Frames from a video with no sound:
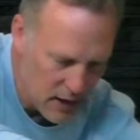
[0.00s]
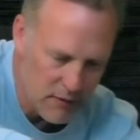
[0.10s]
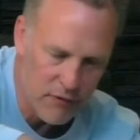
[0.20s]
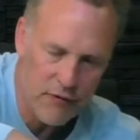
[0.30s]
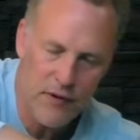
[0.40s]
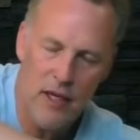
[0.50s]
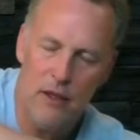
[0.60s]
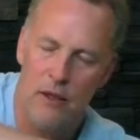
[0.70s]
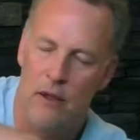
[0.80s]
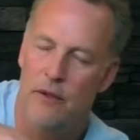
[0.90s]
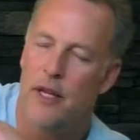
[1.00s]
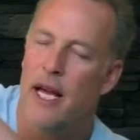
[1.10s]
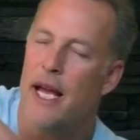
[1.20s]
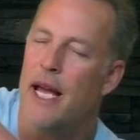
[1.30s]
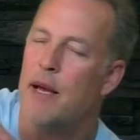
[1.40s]
and feel the
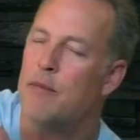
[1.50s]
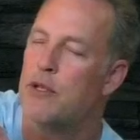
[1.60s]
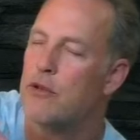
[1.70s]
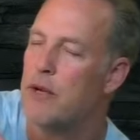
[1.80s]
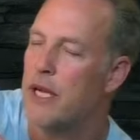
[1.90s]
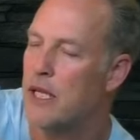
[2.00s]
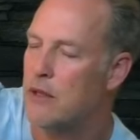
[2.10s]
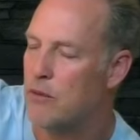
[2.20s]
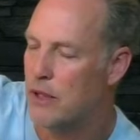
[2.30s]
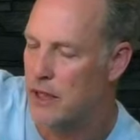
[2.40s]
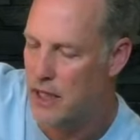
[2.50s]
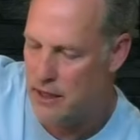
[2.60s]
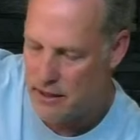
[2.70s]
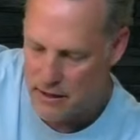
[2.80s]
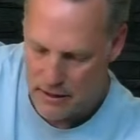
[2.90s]
hamstrings
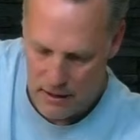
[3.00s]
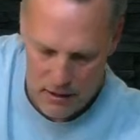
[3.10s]
release.